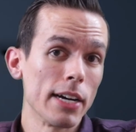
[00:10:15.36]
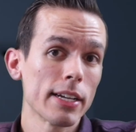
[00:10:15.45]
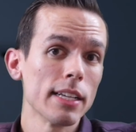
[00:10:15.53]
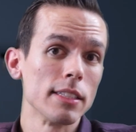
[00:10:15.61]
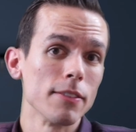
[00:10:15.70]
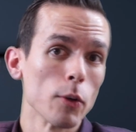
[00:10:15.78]
Now
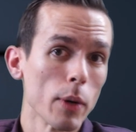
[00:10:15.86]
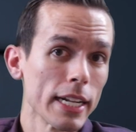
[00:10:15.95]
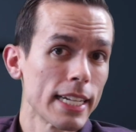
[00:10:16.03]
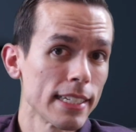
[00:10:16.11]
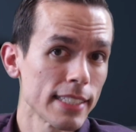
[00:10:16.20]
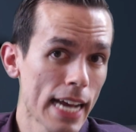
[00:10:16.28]
kids, if you want to
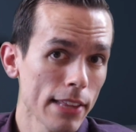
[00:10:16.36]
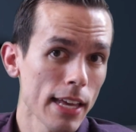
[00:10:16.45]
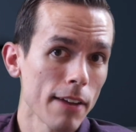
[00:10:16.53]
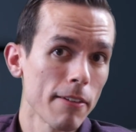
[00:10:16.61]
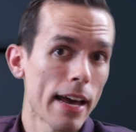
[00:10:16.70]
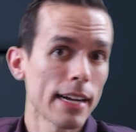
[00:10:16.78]
test out
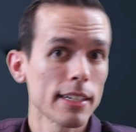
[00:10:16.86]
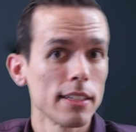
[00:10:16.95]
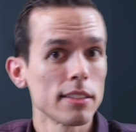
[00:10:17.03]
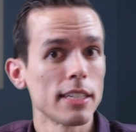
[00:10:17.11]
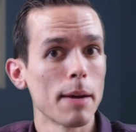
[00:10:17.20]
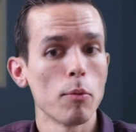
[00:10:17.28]
that fact,
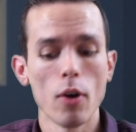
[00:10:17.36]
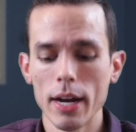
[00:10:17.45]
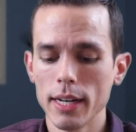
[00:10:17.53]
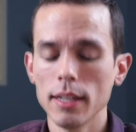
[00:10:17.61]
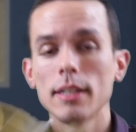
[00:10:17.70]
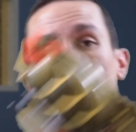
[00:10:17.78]
step
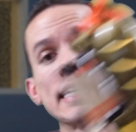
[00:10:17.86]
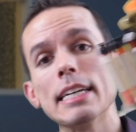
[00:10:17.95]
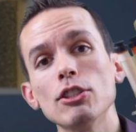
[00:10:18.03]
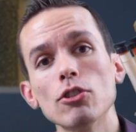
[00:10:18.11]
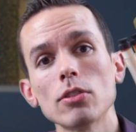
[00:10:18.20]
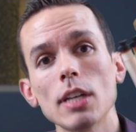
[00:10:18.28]
one,
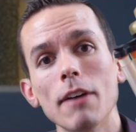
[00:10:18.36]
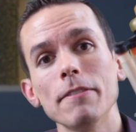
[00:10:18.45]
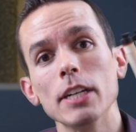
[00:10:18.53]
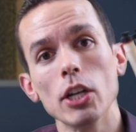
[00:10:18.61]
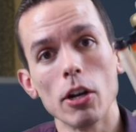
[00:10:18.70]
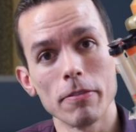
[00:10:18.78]
get yourself
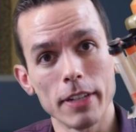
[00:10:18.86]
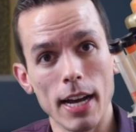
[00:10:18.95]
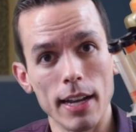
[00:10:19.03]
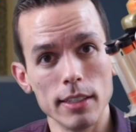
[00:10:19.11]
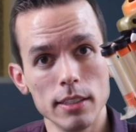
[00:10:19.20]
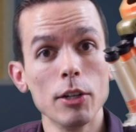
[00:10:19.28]
a Nerf
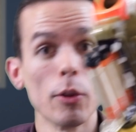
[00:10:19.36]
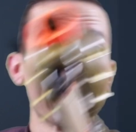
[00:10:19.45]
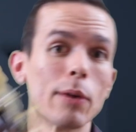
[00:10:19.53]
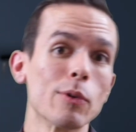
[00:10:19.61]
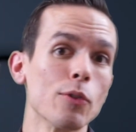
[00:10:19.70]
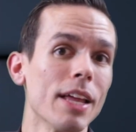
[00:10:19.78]
gun. Know that
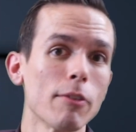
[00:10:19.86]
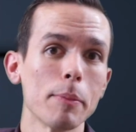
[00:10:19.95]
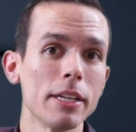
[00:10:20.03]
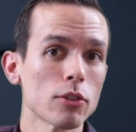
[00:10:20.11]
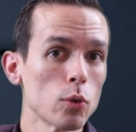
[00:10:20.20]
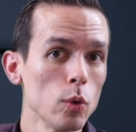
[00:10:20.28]
it will never
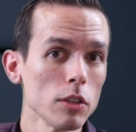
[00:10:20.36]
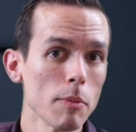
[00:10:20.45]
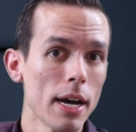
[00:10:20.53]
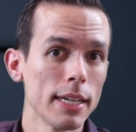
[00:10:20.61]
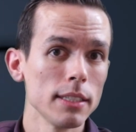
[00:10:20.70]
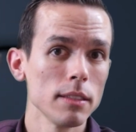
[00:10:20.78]
be as cool as
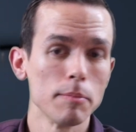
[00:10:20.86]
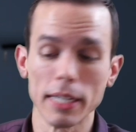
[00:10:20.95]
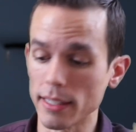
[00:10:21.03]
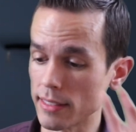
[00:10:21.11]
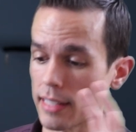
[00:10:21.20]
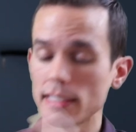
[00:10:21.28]
mine,
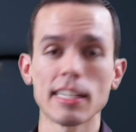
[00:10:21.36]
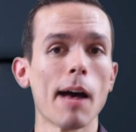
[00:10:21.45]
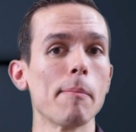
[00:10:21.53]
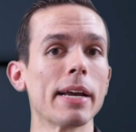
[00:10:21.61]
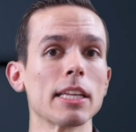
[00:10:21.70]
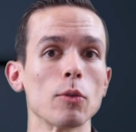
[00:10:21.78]
because they
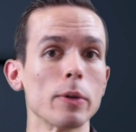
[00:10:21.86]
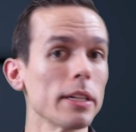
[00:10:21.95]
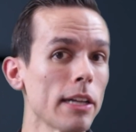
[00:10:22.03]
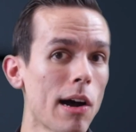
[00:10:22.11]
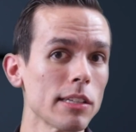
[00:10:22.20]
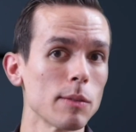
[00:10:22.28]
stopped making the
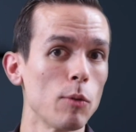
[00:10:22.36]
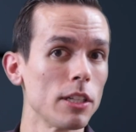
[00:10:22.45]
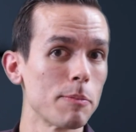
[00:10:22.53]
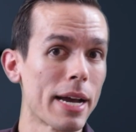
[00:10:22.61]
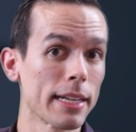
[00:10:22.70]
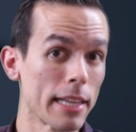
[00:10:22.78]
really awesome
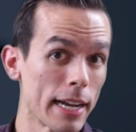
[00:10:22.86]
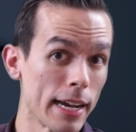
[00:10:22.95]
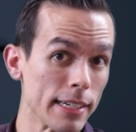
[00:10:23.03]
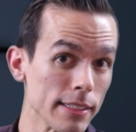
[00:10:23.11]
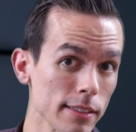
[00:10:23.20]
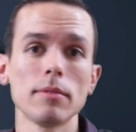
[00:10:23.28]
ones back in the
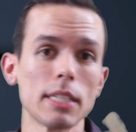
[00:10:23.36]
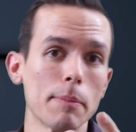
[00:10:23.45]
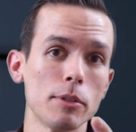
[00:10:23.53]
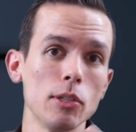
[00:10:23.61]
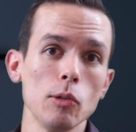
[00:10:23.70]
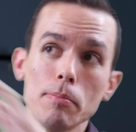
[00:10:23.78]
nineties.
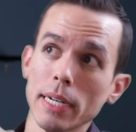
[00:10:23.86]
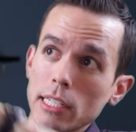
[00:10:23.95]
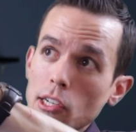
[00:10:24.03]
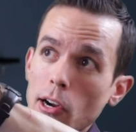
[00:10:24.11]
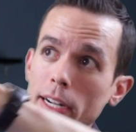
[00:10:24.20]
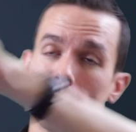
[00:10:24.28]
Step two, pick a
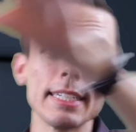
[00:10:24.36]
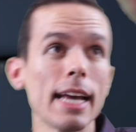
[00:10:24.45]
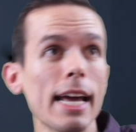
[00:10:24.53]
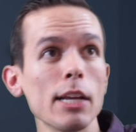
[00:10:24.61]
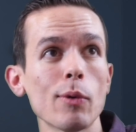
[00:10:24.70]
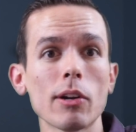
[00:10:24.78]
target
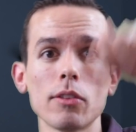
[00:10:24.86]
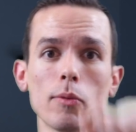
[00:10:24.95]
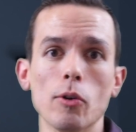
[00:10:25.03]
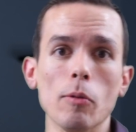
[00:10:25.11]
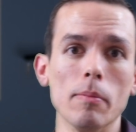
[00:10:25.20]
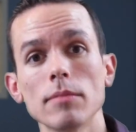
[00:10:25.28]
anywhere in the
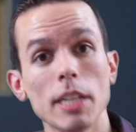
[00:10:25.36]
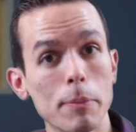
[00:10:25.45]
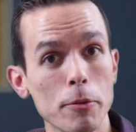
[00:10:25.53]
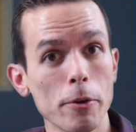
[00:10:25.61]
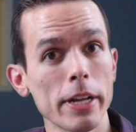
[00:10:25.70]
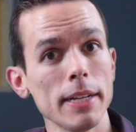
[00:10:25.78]
room. Step
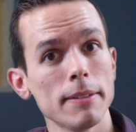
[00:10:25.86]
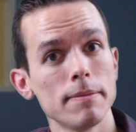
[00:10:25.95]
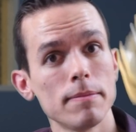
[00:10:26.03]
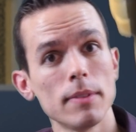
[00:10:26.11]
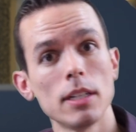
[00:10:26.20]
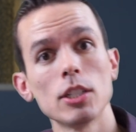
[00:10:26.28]
three,
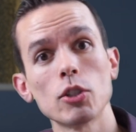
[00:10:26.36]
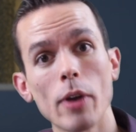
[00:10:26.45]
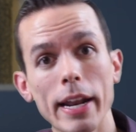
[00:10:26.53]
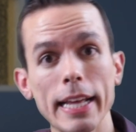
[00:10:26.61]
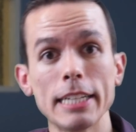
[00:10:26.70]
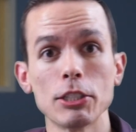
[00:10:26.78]

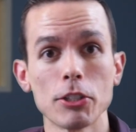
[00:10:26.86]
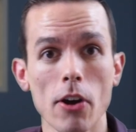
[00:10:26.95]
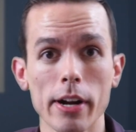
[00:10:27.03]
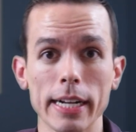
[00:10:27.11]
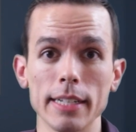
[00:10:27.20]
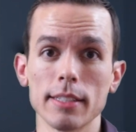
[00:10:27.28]
try to hit your
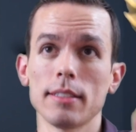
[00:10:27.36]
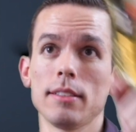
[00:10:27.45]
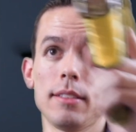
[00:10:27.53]
target.